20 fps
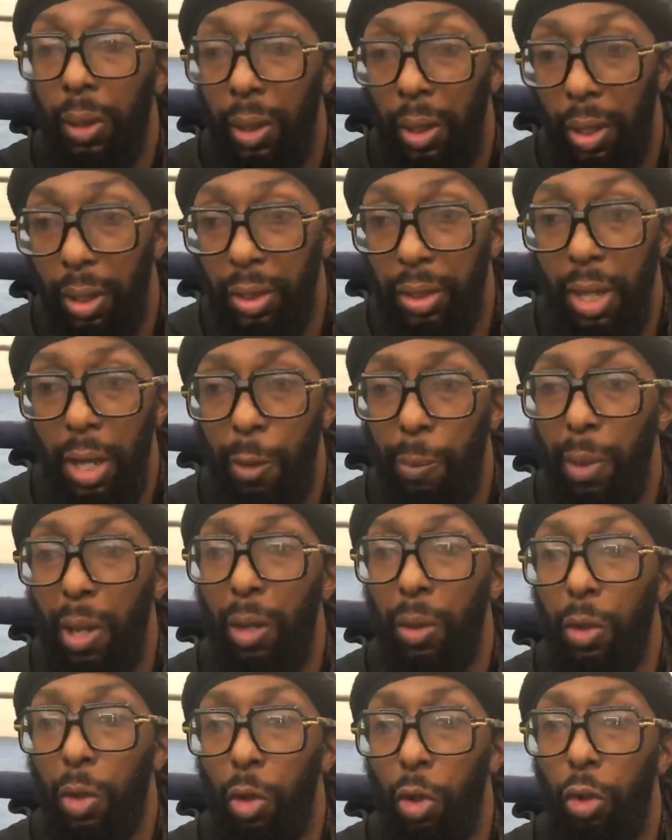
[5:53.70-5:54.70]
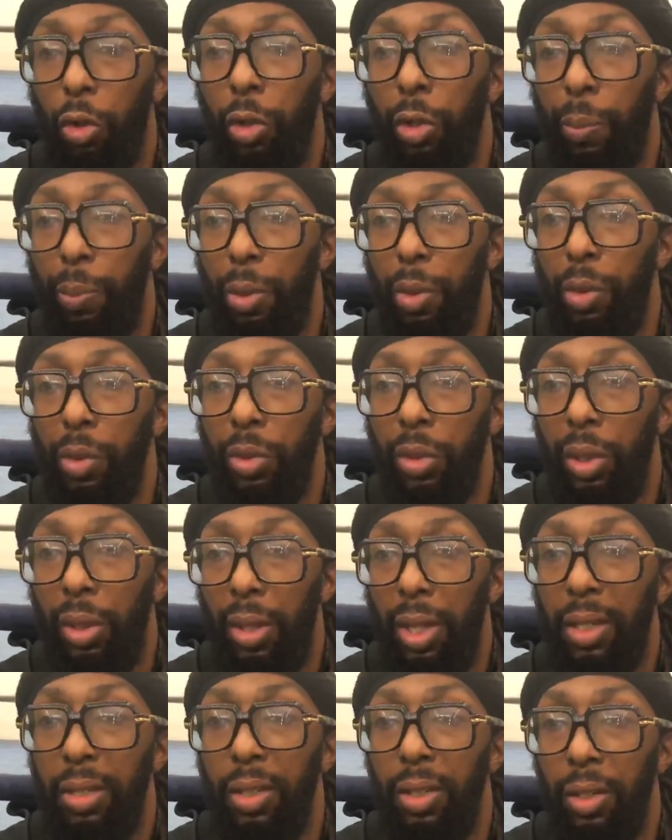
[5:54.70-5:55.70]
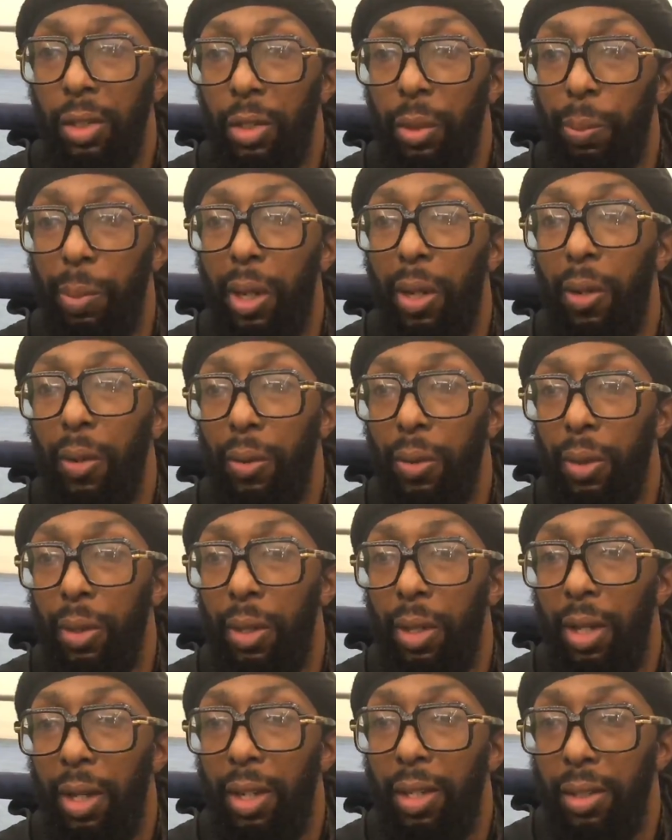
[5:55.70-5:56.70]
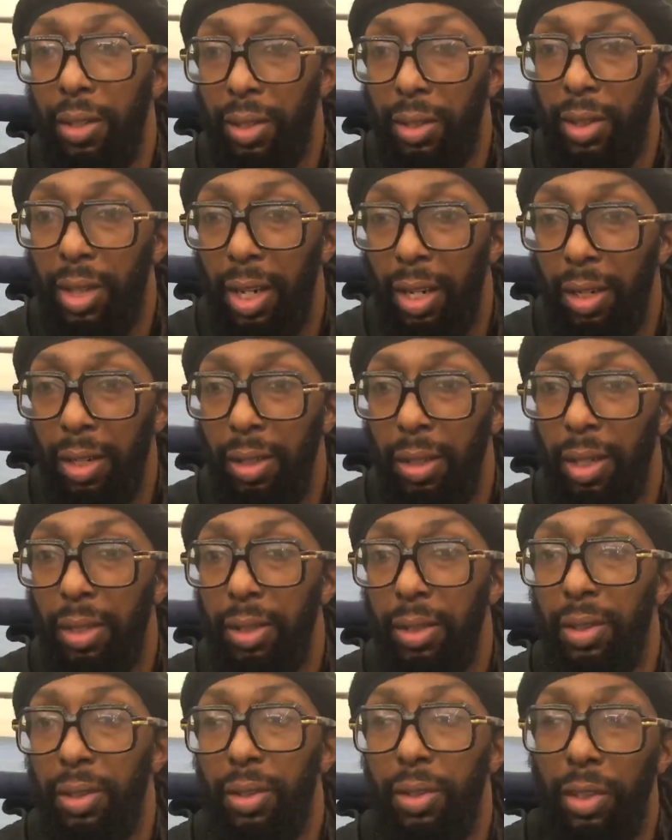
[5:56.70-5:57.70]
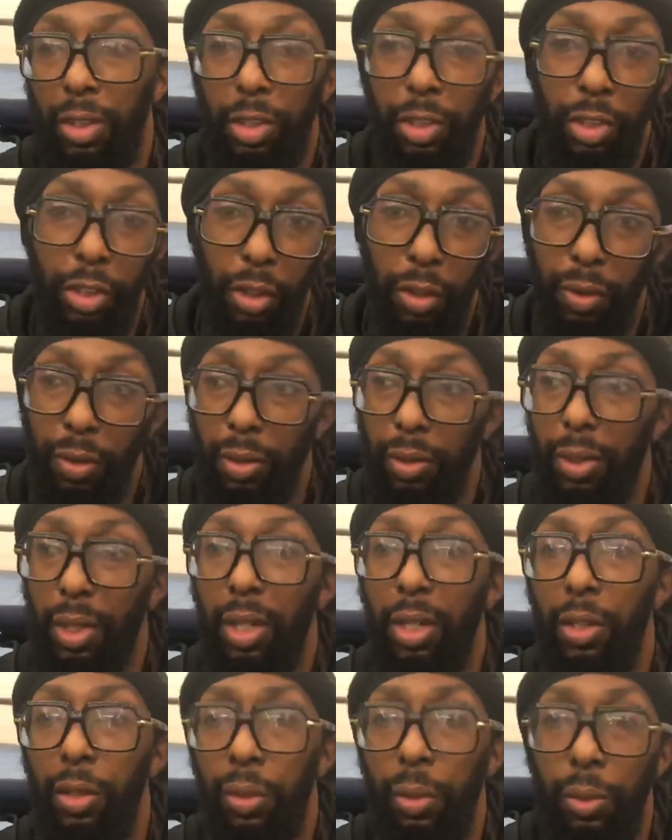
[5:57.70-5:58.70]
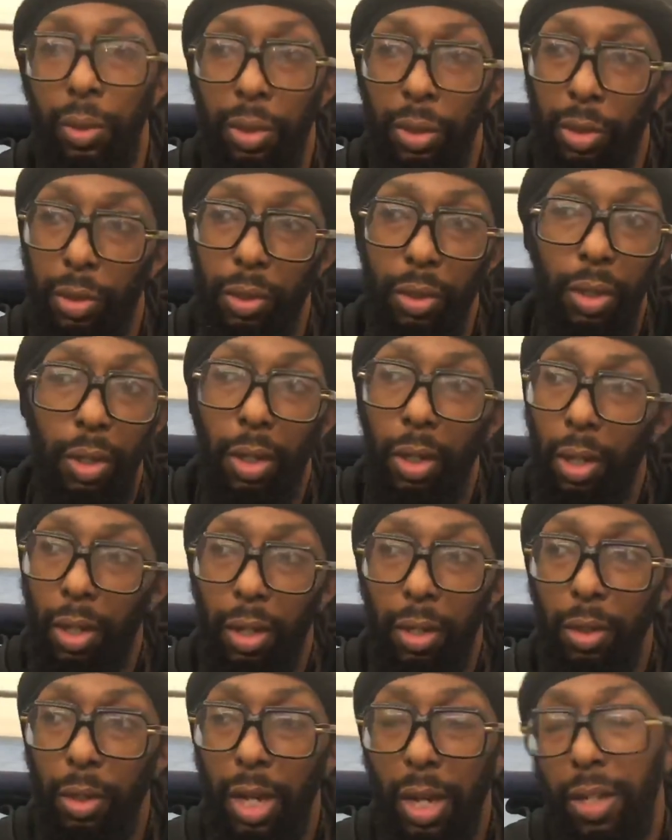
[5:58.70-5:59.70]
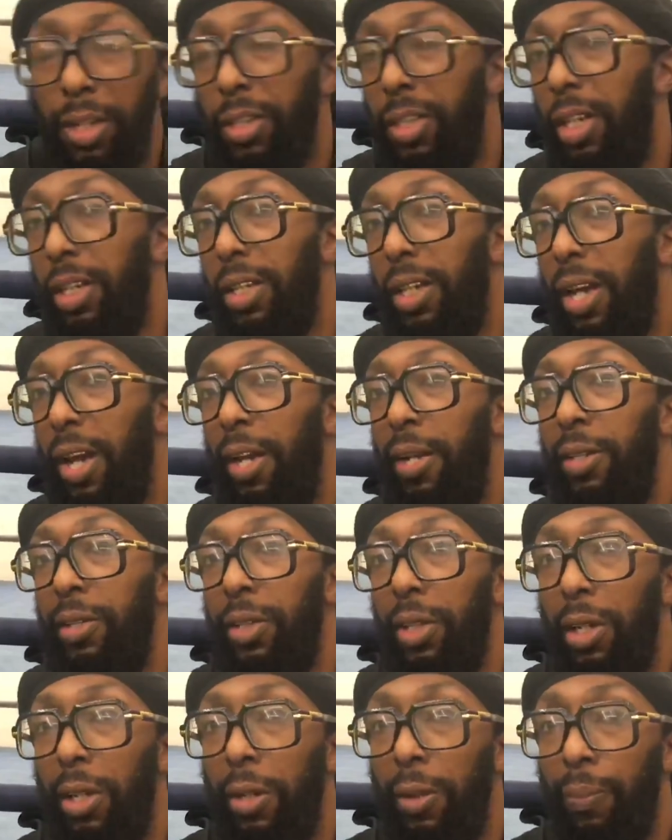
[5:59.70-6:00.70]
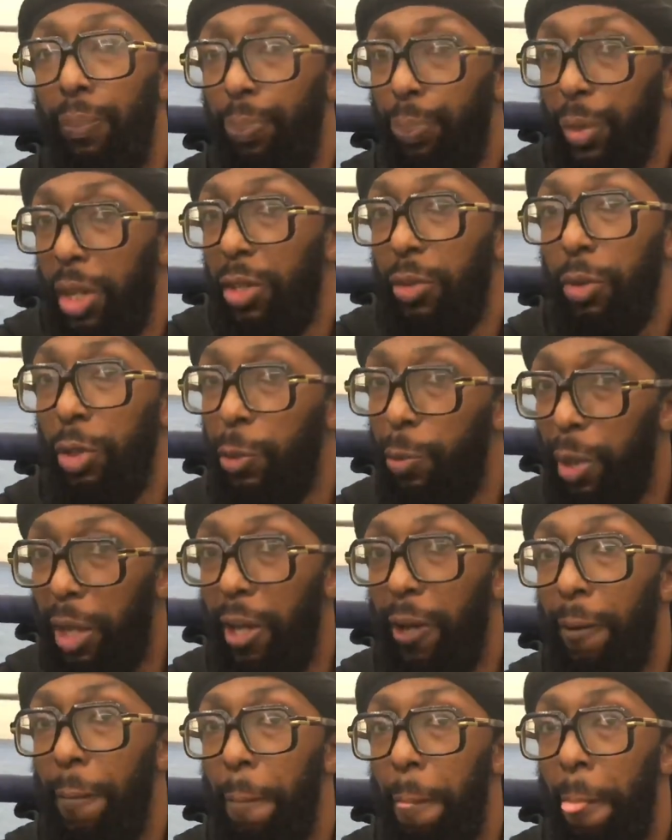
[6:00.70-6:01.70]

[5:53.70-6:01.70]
It's not about calling a person a legend. It's about understanding that there's just certain things you got to shake your head and say, that's respect.